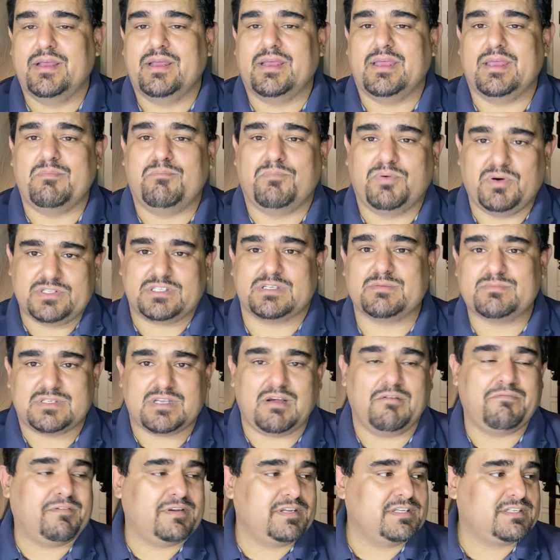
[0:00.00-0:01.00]
He puts
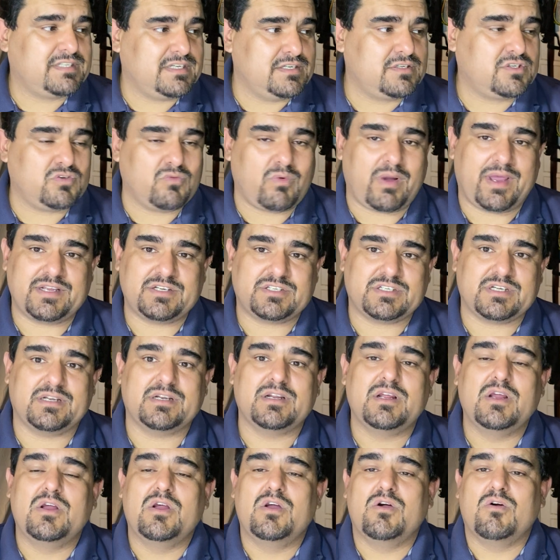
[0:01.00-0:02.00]
himself in a
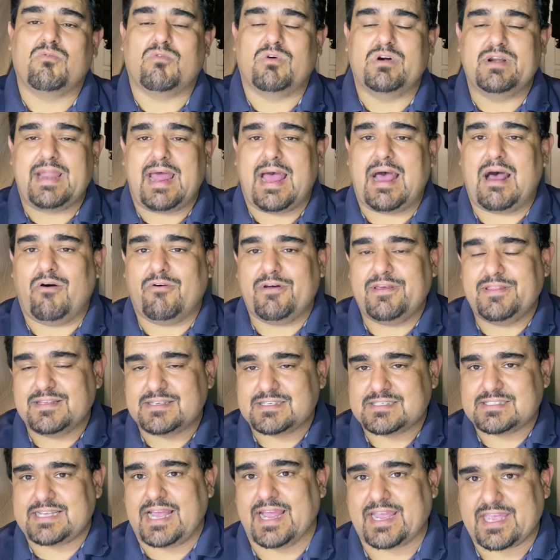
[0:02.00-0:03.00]
situation where now in the
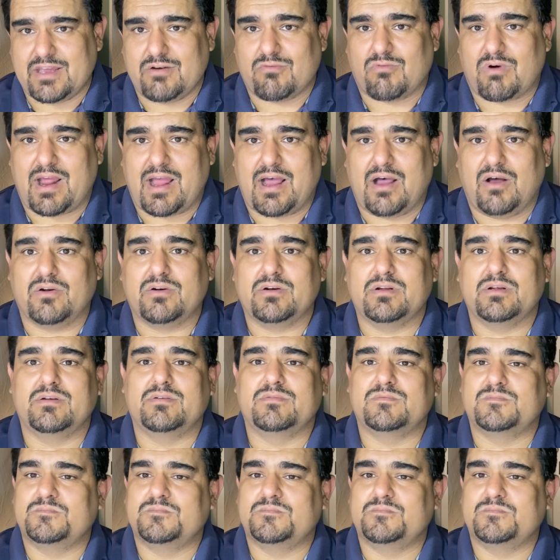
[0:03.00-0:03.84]
second round,